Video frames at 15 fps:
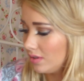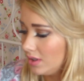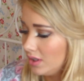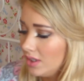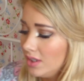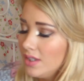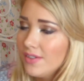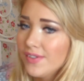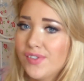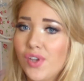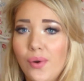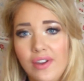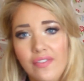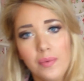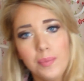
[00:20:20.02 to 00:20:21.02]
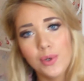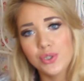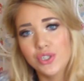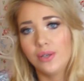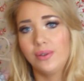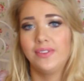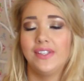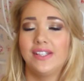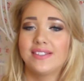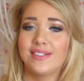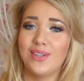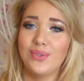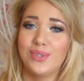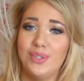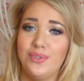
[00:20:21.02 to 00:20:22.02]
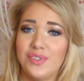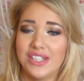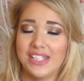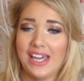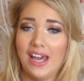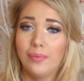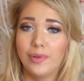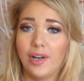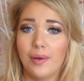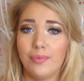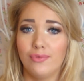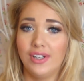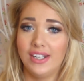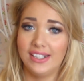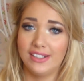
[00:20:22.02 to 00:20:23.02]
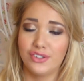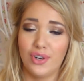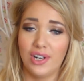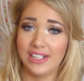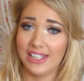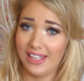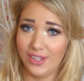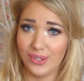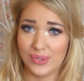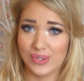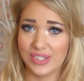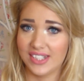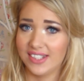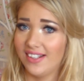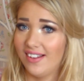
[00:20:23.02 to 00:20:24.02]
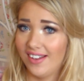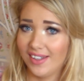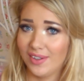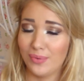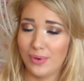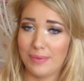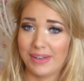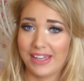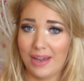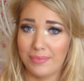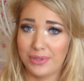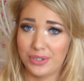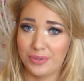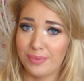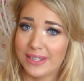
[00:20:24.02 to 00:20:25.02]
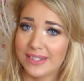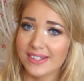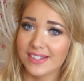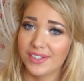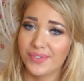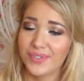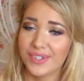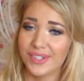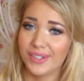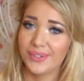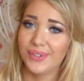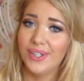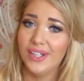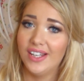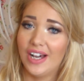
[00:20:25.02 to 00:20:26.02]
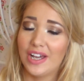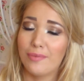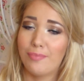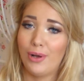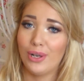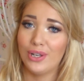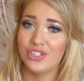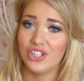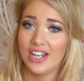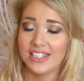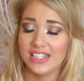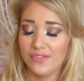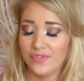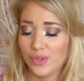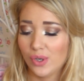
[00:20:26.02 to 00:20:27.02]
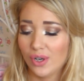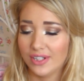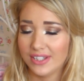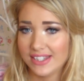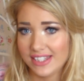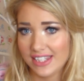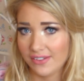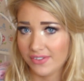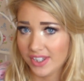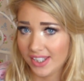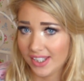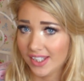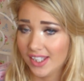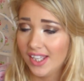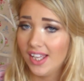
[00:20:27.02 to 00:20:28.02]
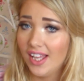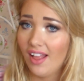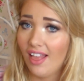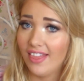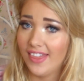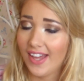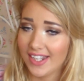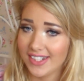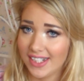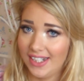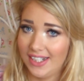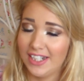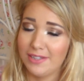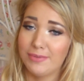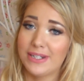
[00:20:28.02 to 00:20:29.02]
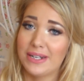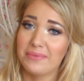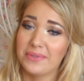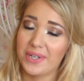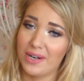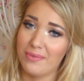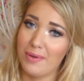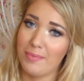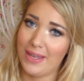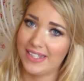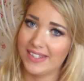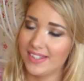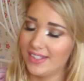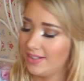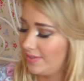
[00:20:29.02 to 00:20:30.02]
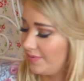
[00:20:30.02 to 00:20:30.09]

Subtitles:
Sorry if I'm not showing things close enough to the camera, I'm really trying to get used to like where my camera should be and stuff, so I apologise if you can't see everything that clearly, but I'm trying my best.